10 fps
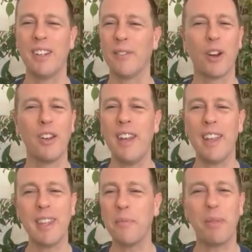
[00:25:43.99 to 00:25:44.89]
I've got
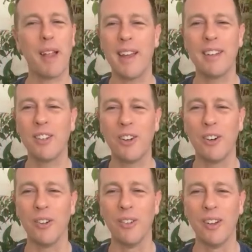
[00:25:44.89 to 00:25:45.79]
nothing planned at
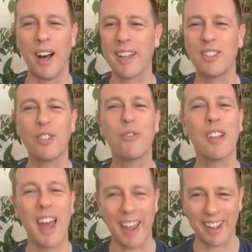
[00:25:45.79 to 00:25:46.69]
all. I can just
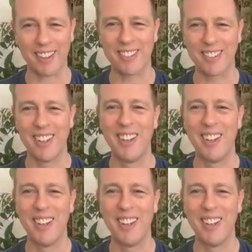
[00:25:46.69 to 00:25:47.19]
relax.